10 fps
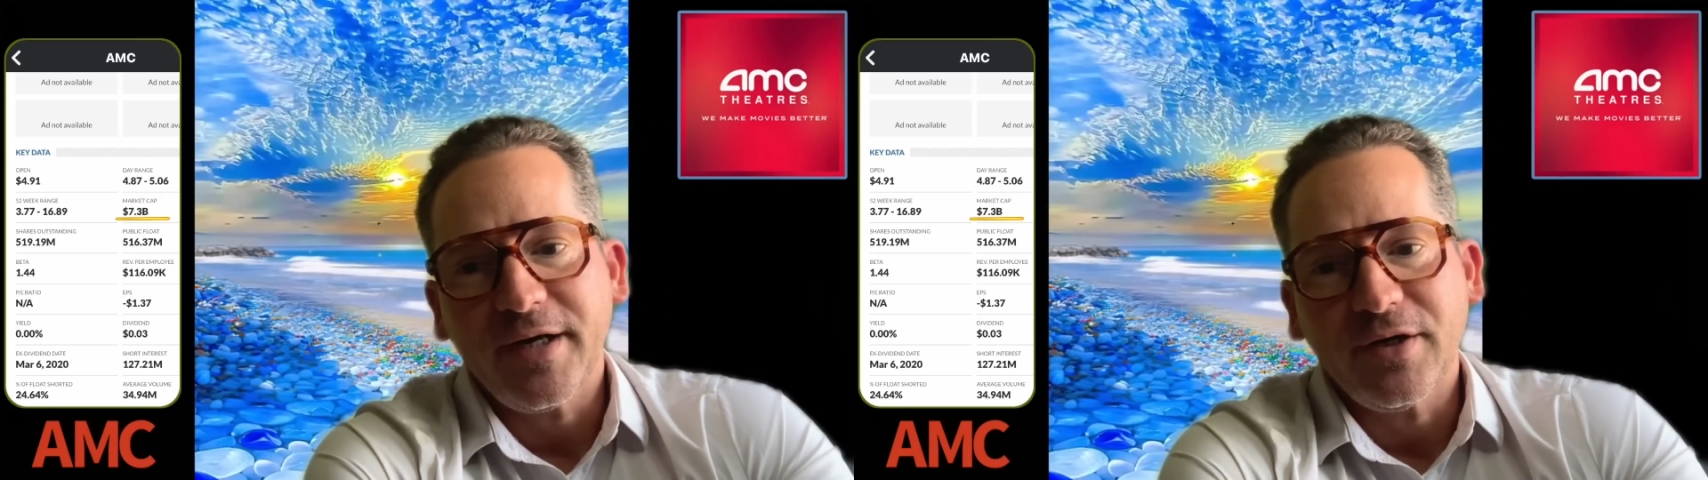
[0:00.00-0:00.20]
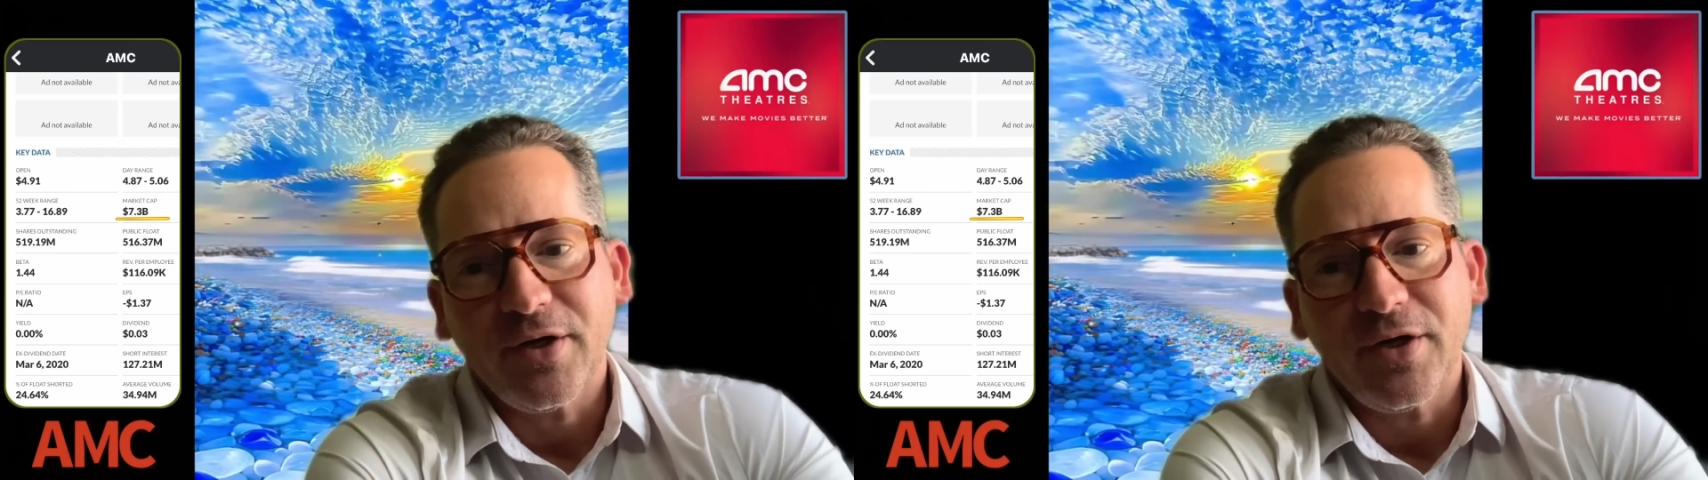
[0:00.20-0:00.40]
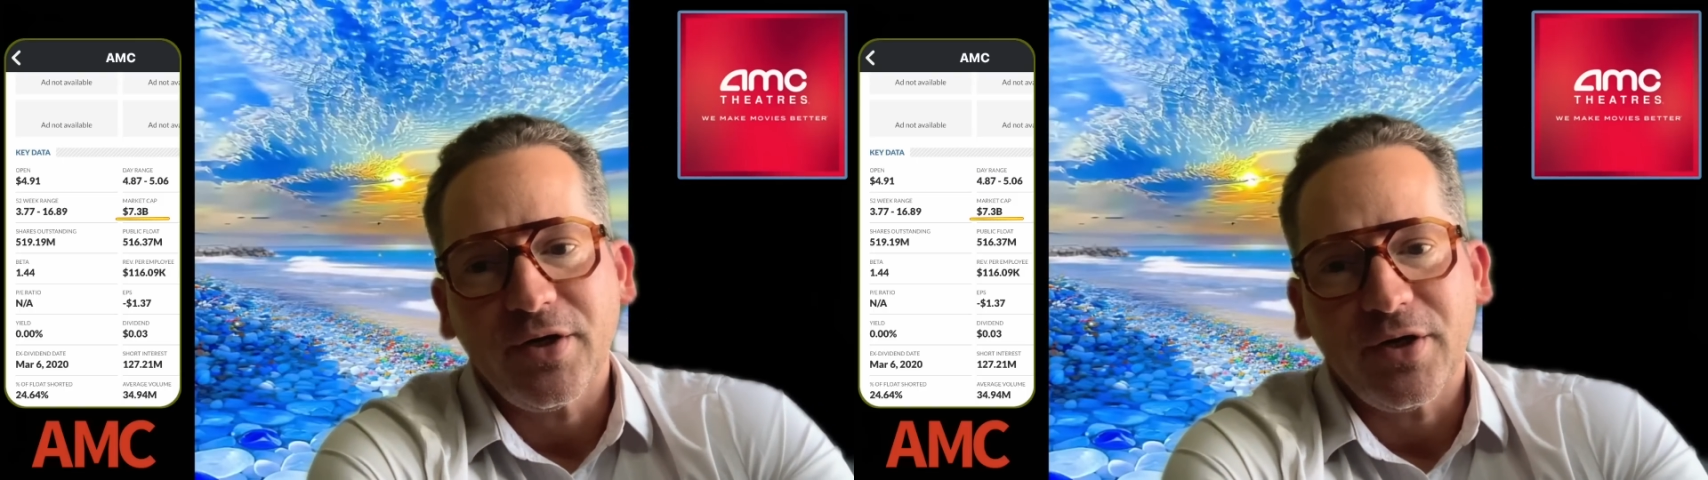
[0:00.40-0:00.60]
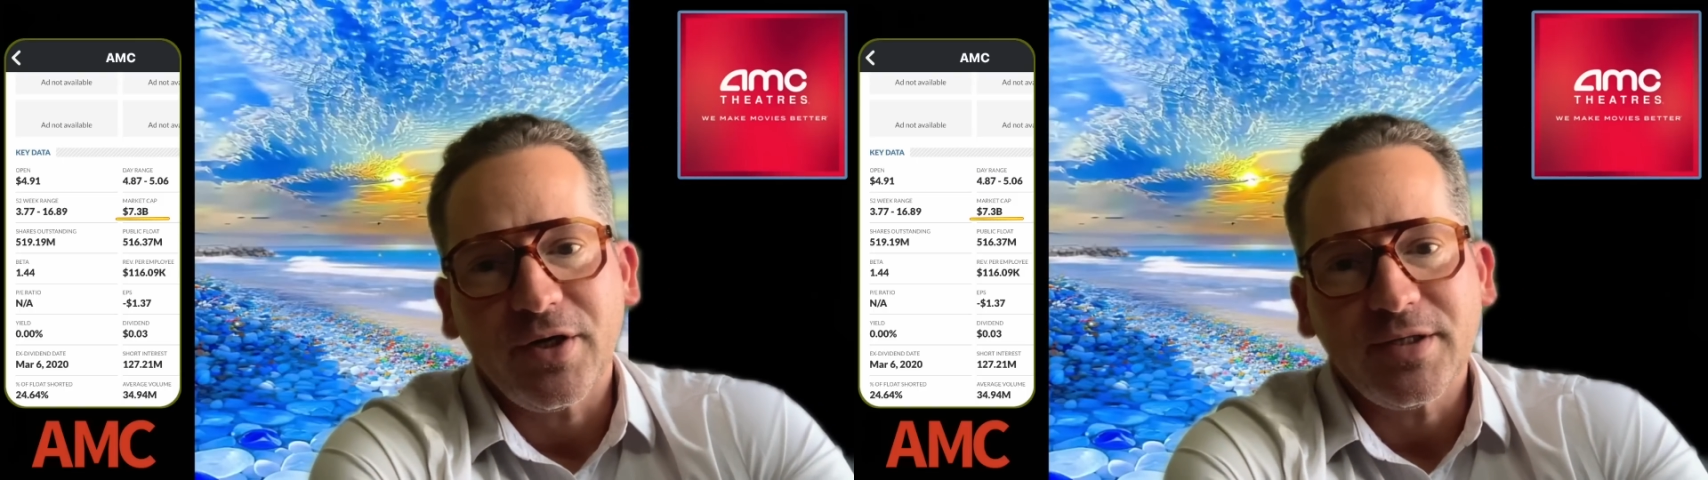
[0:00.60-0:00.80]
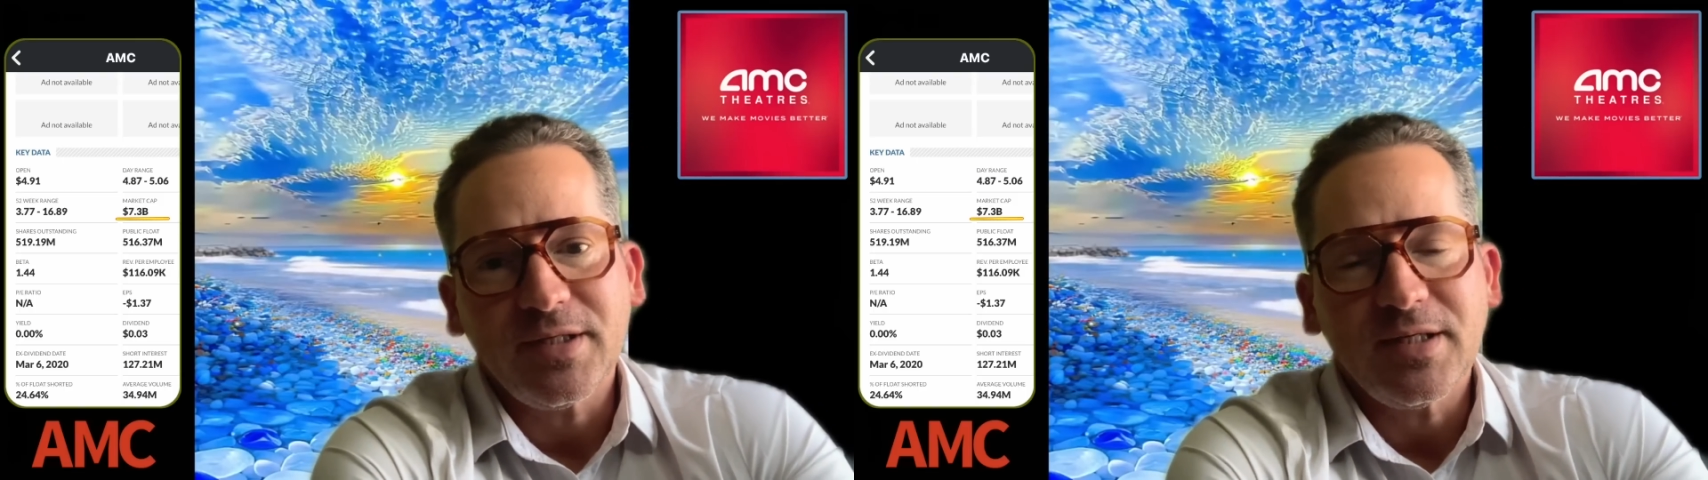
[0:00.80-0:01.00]
and you're you're
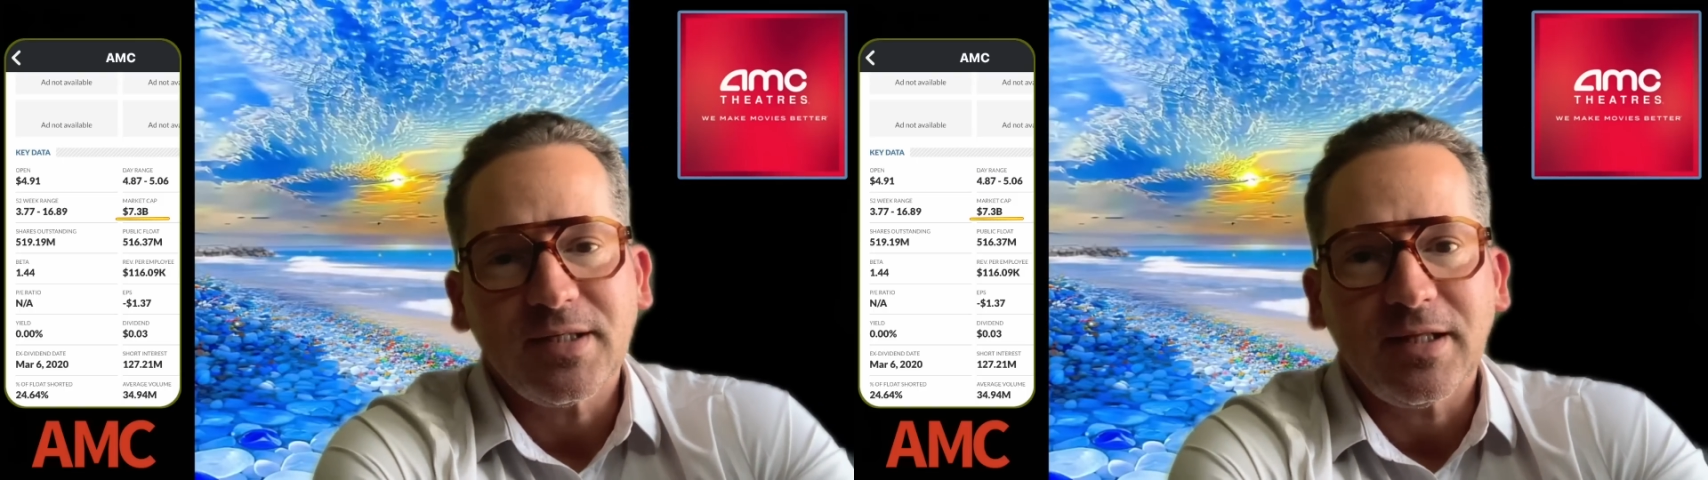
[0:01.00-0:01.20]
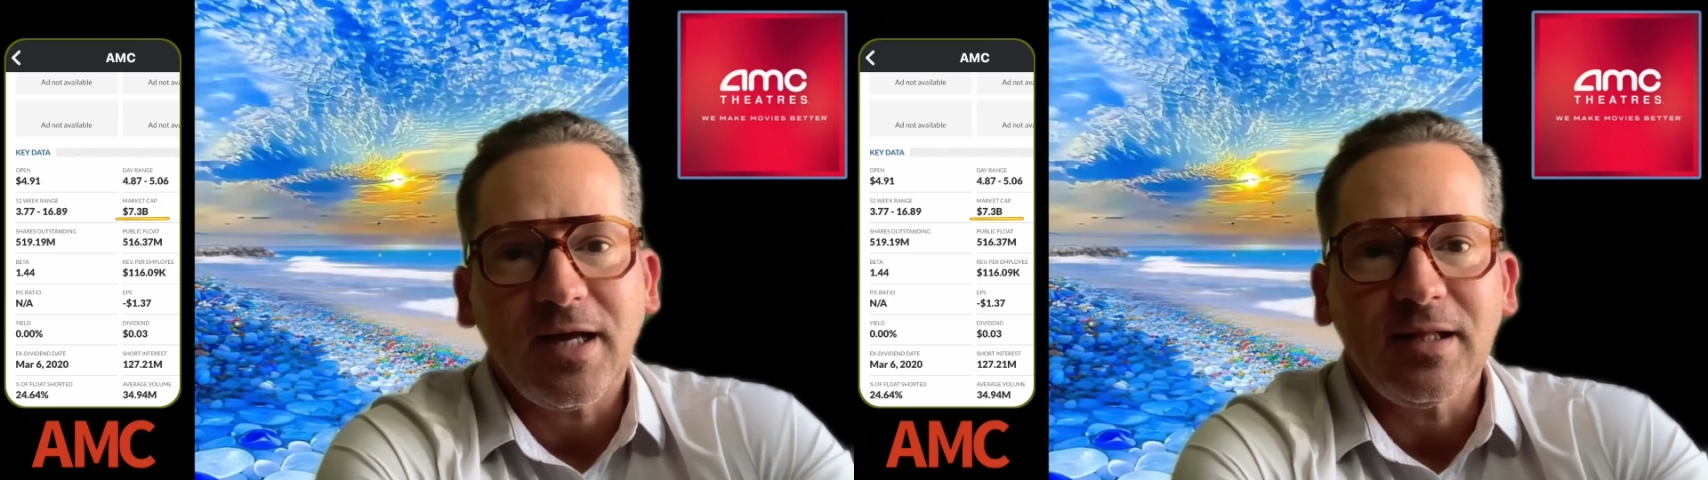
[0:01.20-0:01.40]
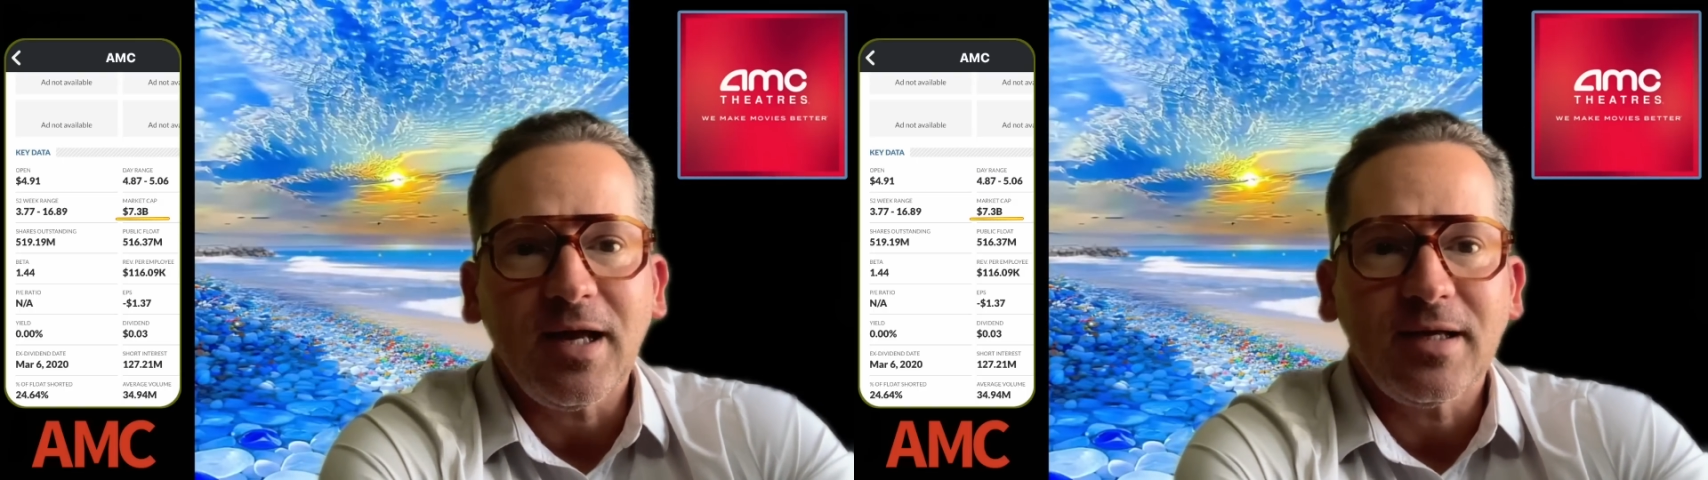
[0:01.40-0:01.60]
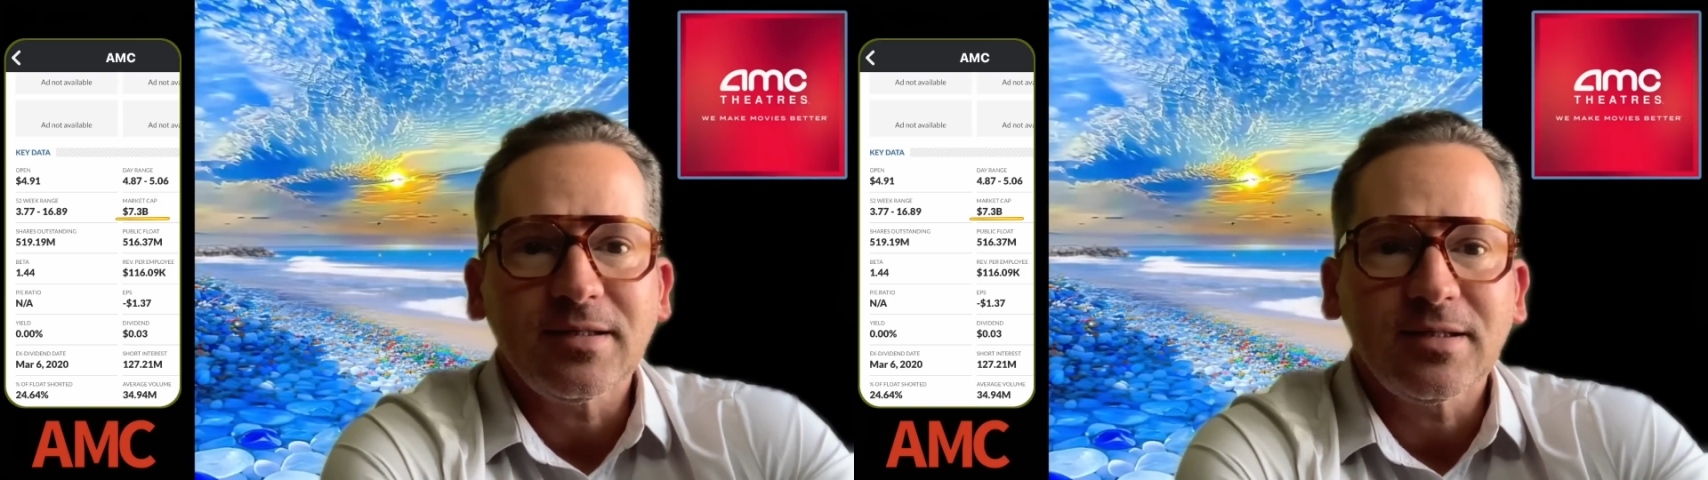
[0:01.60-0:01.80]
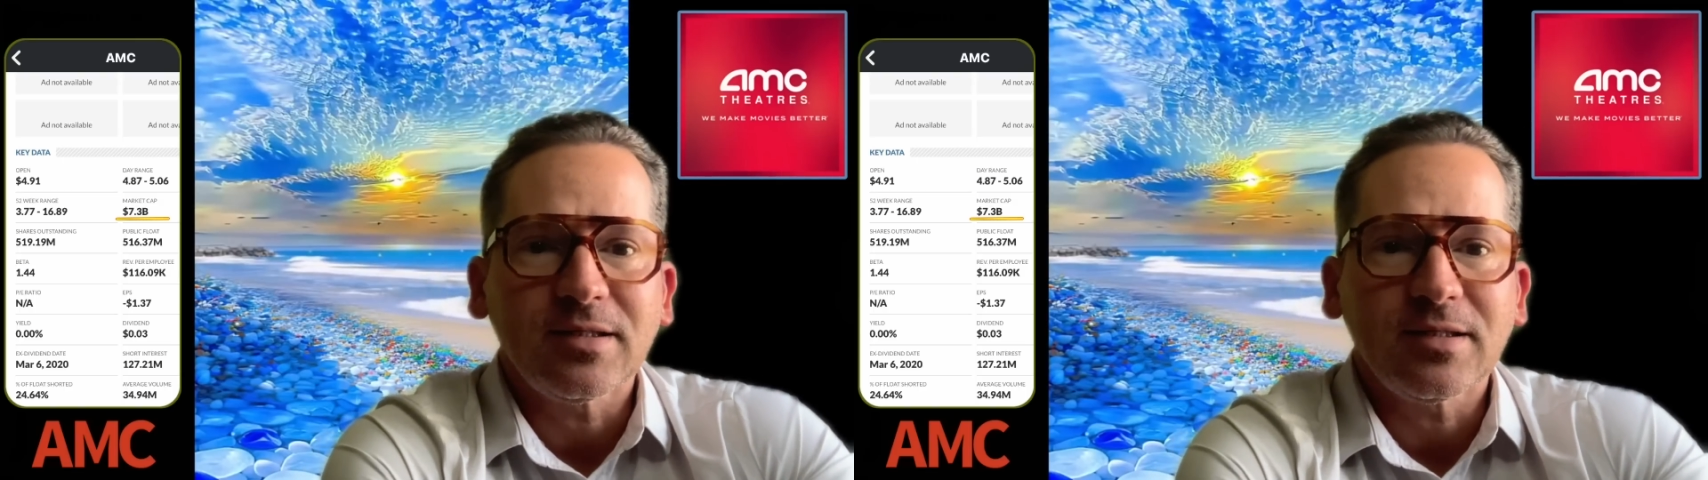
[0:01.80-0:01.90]
gonna see it's a lot less.